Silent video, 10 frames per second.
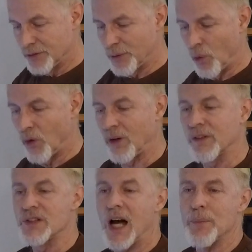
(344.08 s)

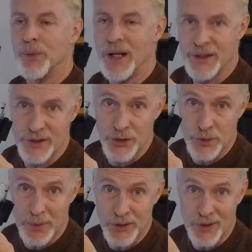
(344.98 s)
to operate the
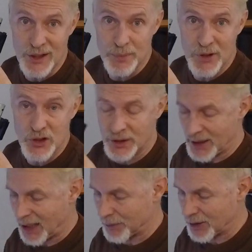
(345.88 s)
2-speed transmission
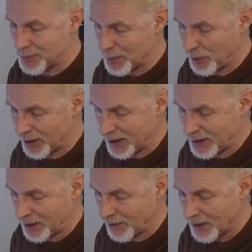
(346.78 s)
that I'm going to be putting in
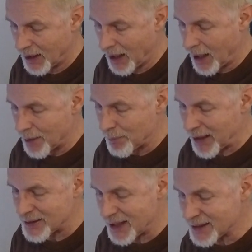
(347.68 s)
here.
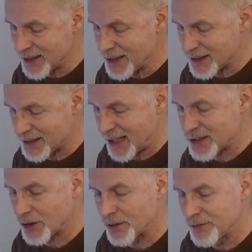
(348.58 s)
My sense is that
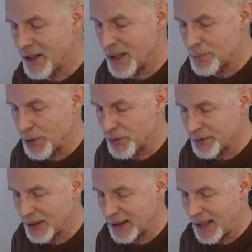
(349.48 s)
it's going to fit in
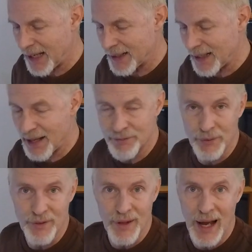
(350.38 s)
beautifully and have
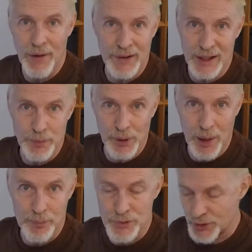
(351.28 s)
without any
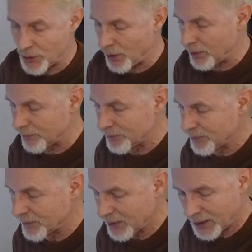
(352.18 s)
problems at all.
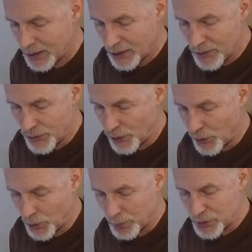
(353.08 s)

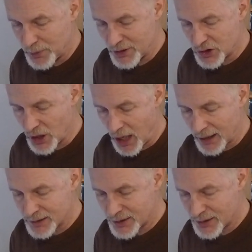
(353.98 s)
So between the
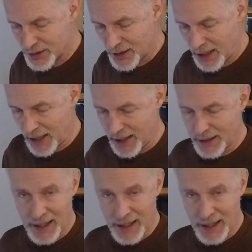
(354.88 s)
shocks, and I